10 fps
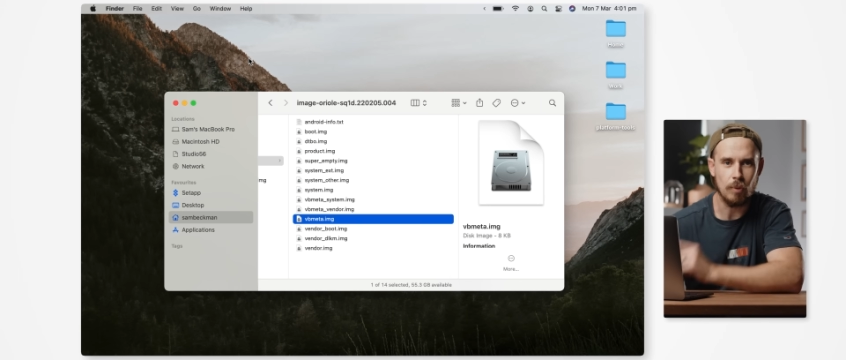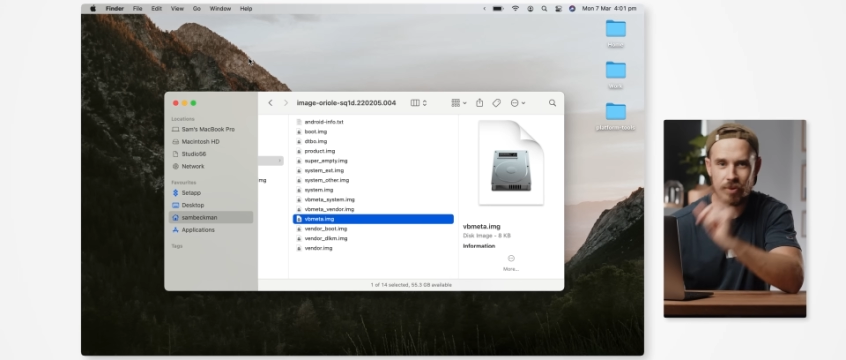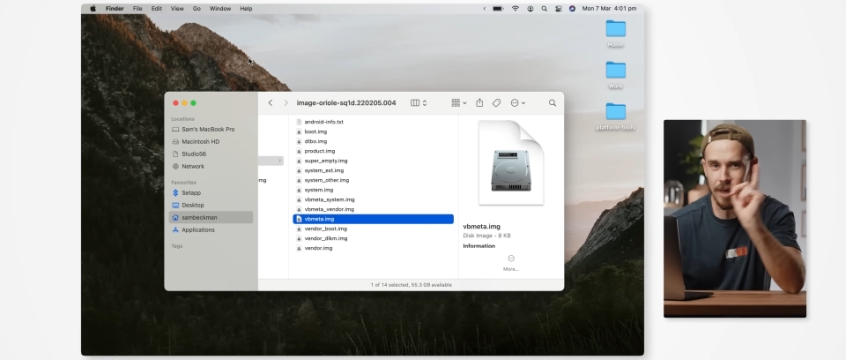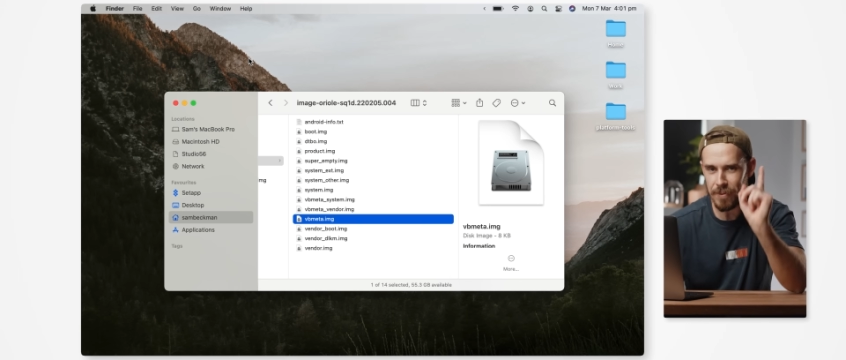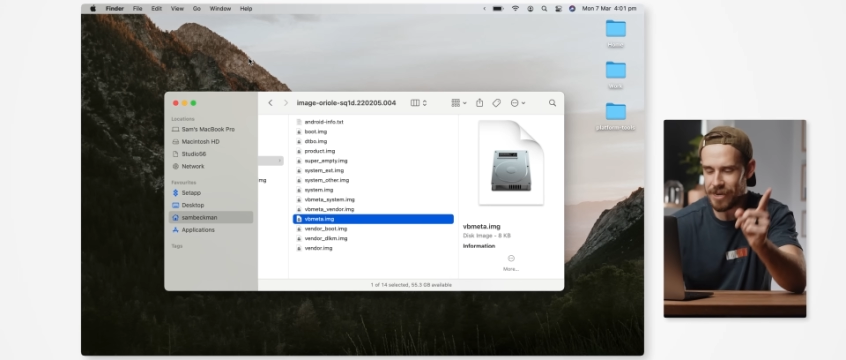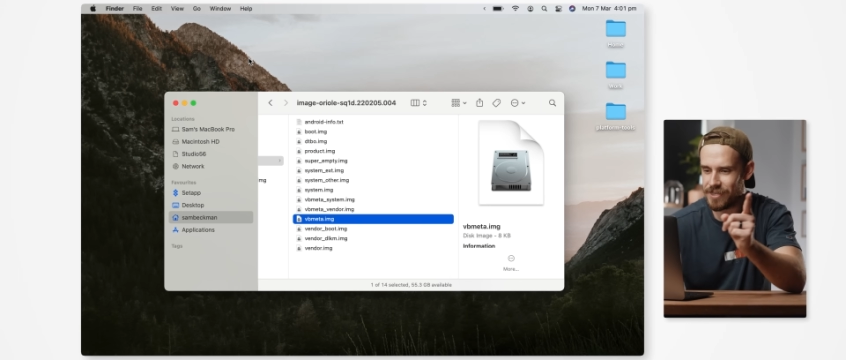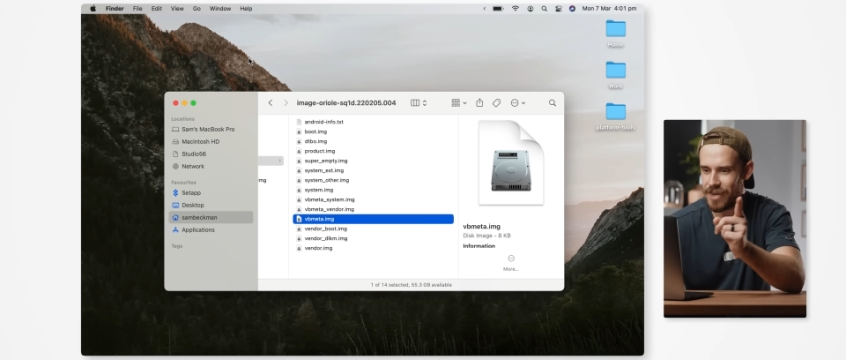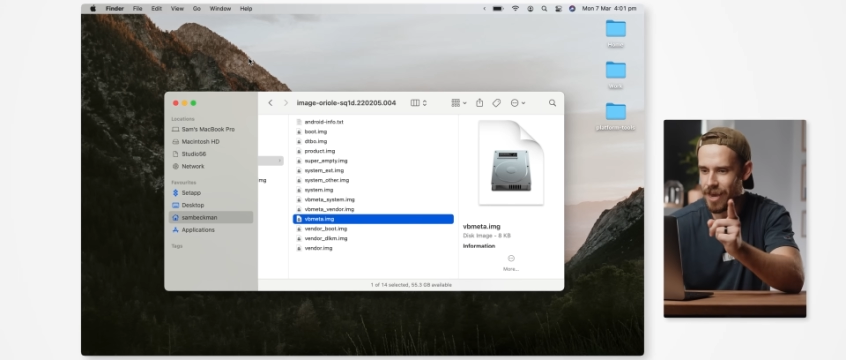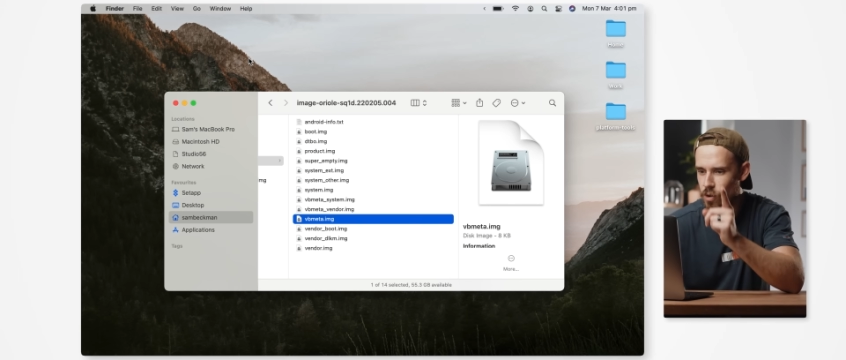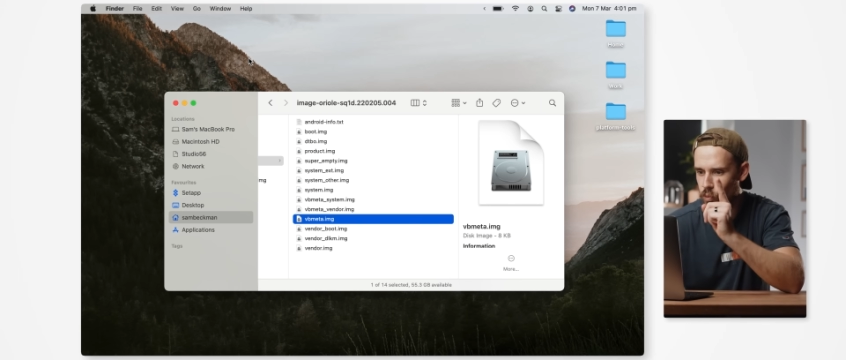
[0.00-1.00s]
But with that being
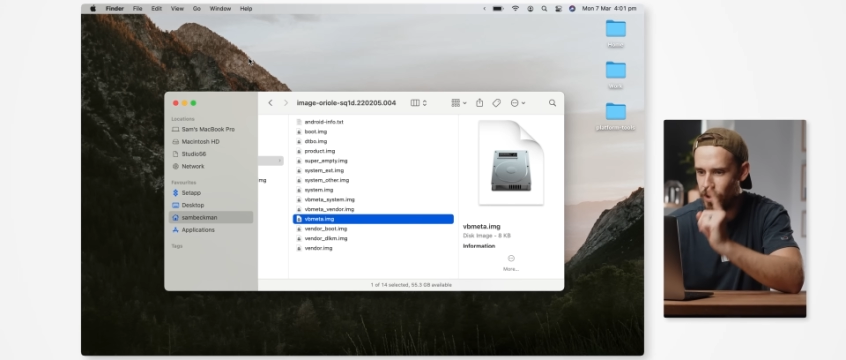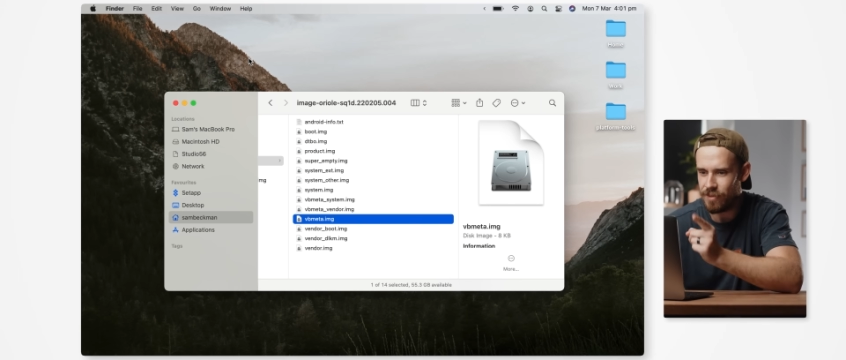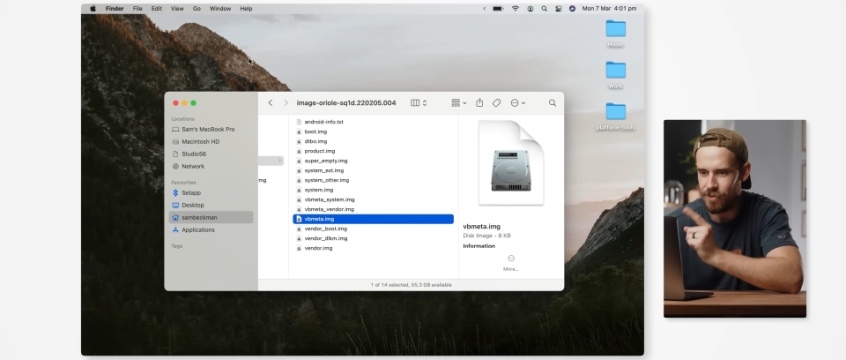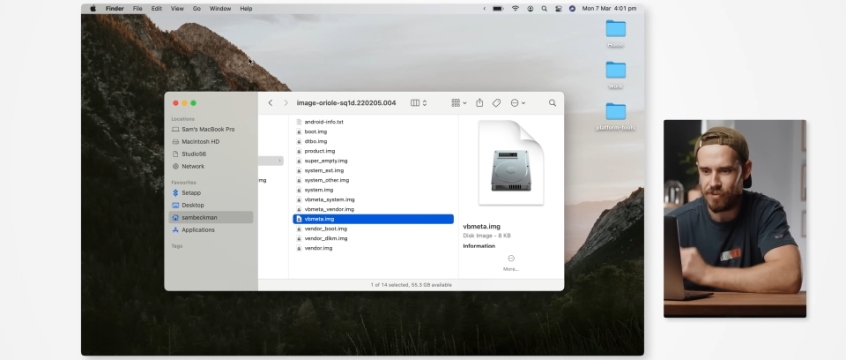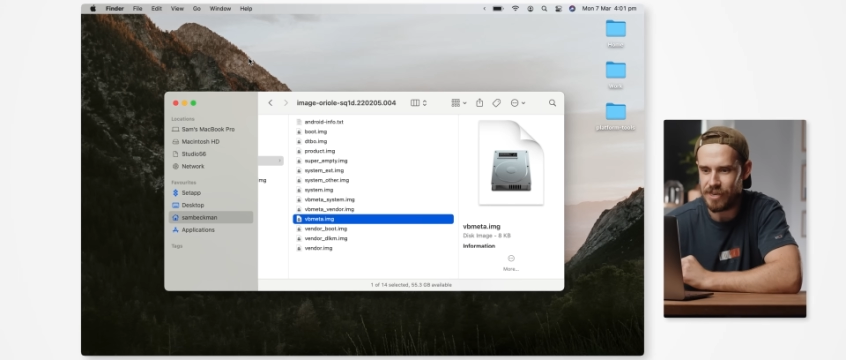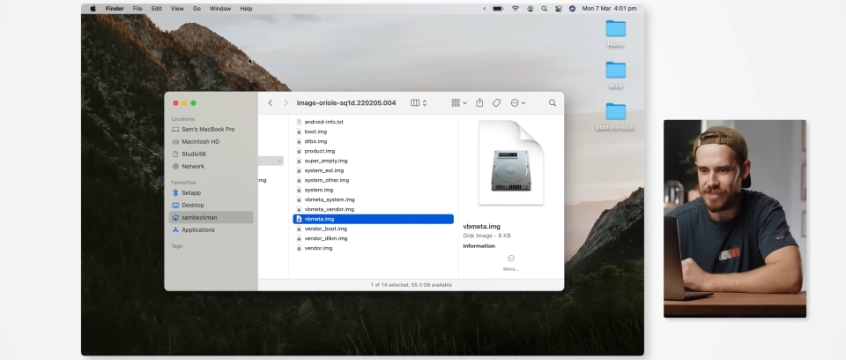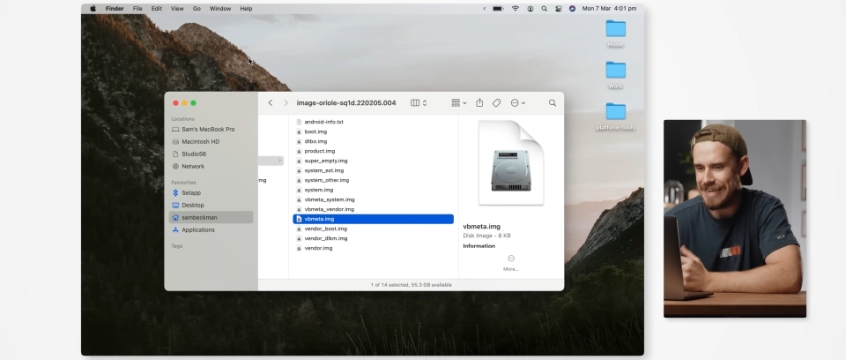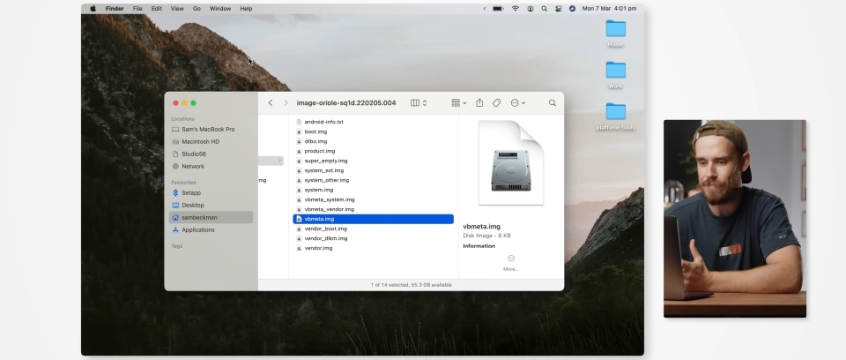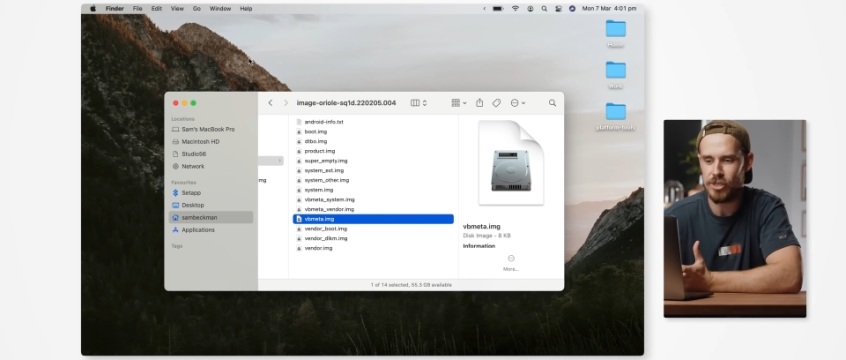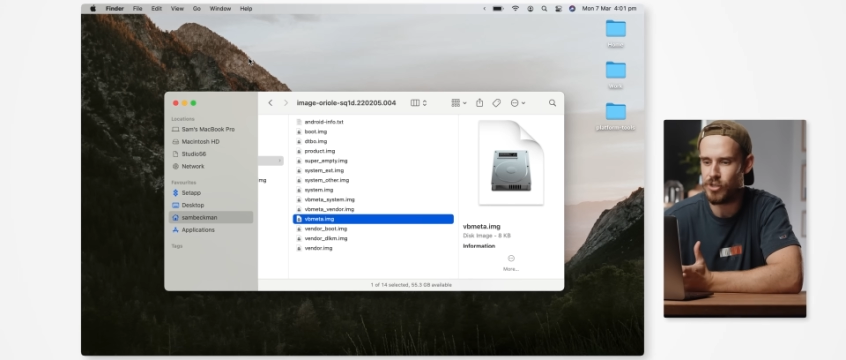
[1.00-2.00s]
said, with
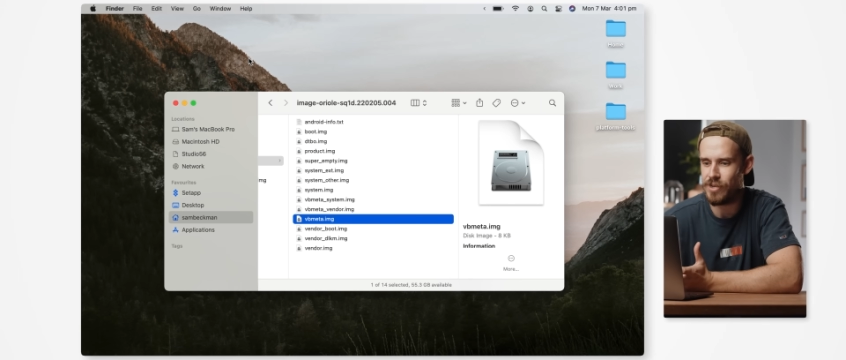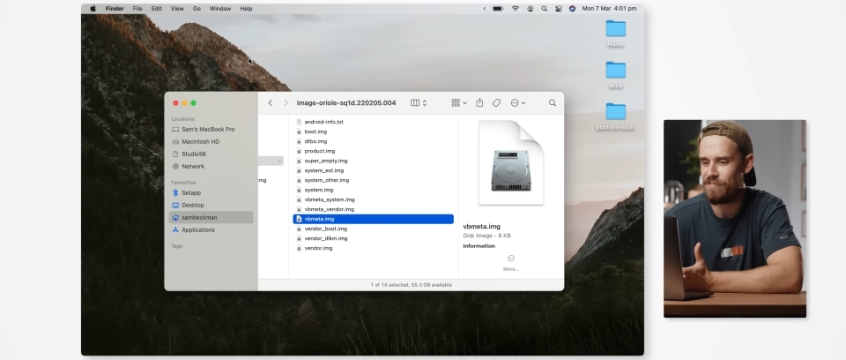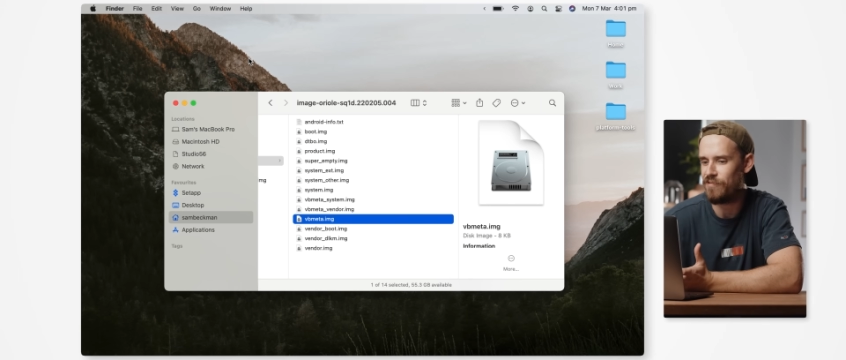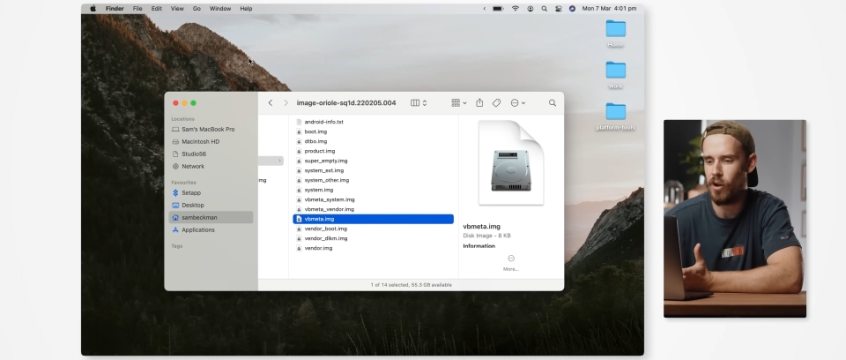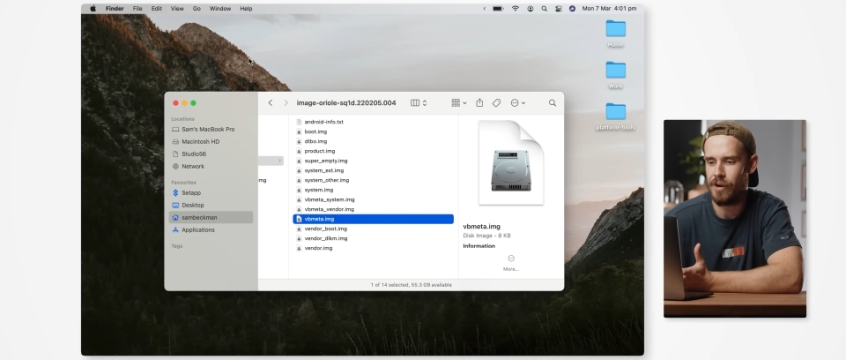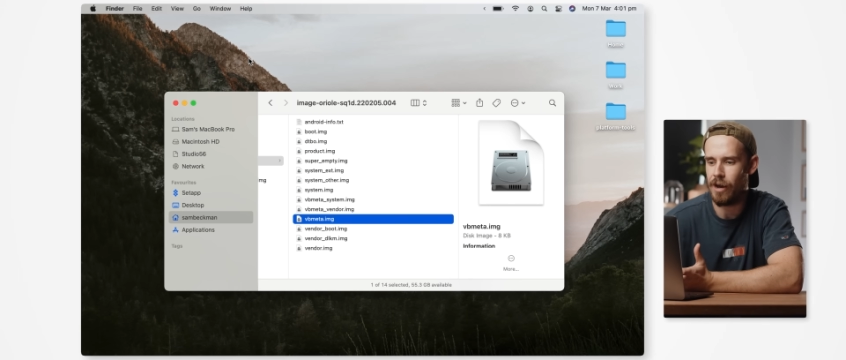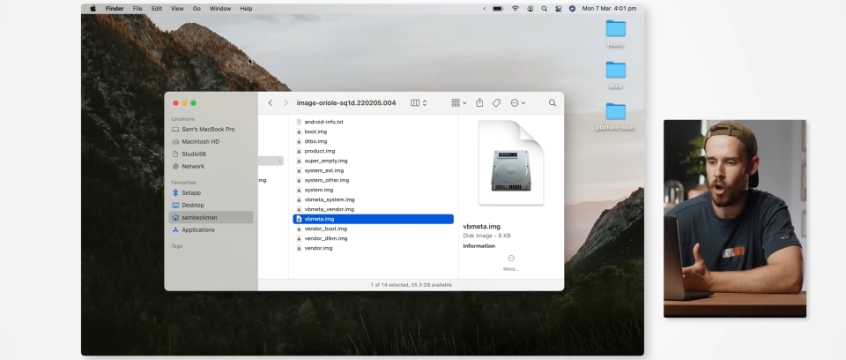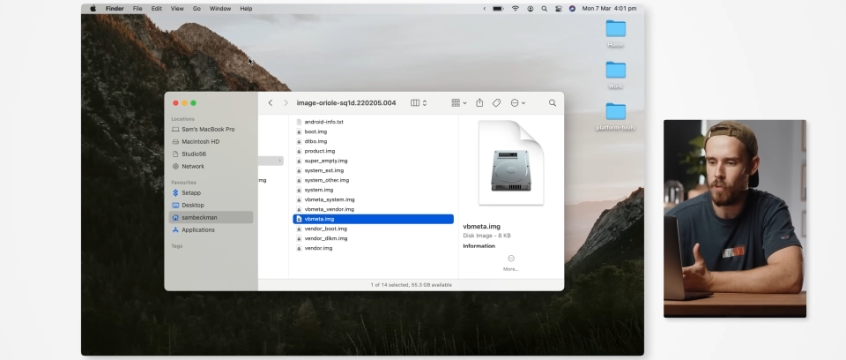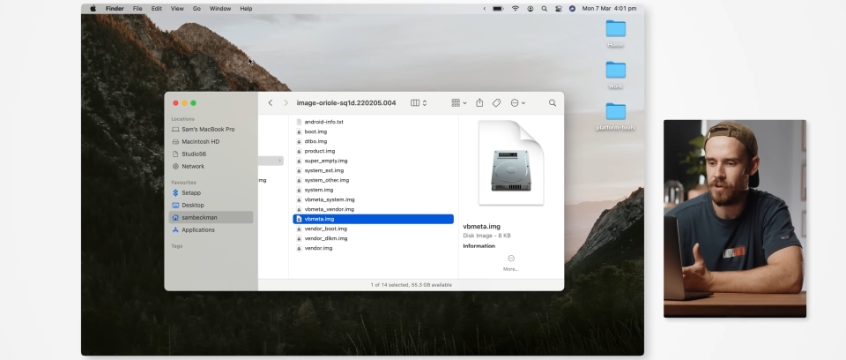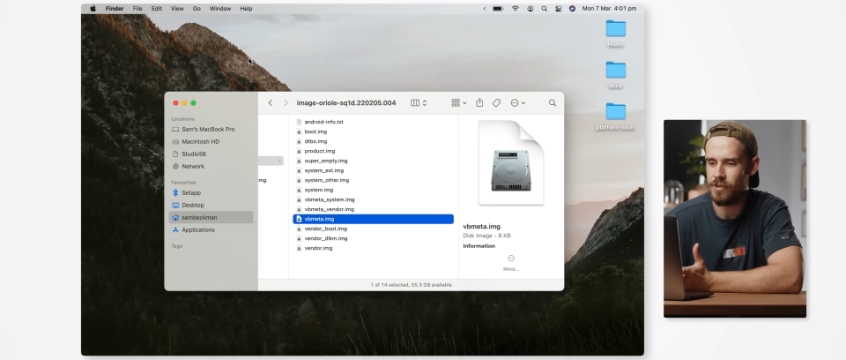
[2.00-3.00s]
this image zip file now
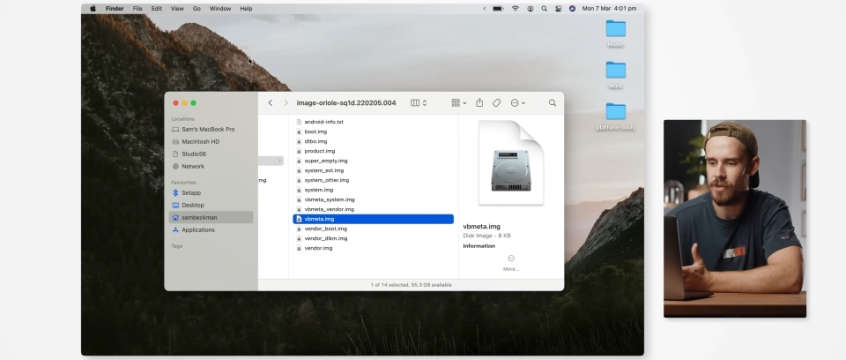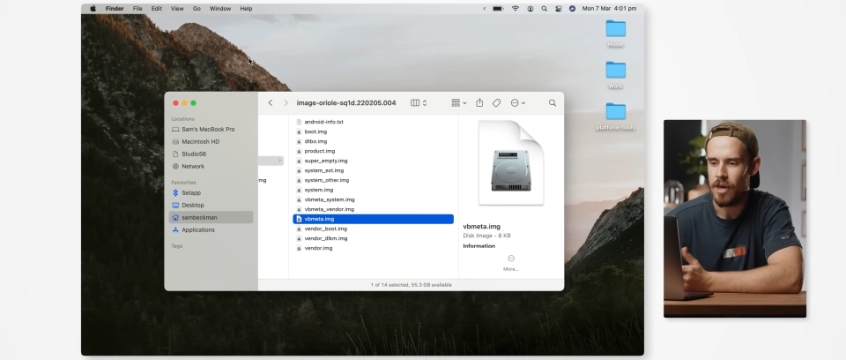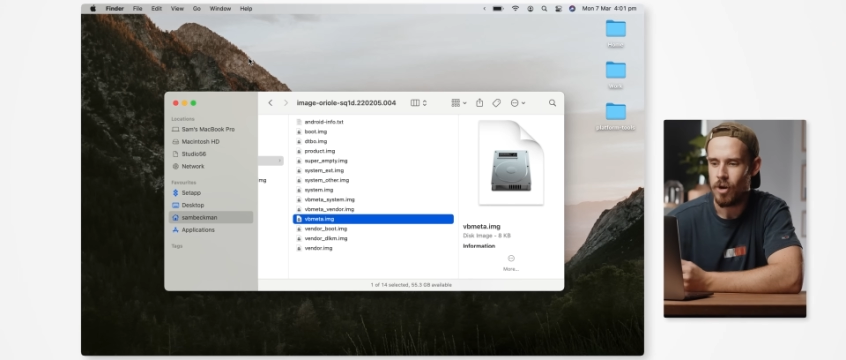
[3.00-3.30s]
opened,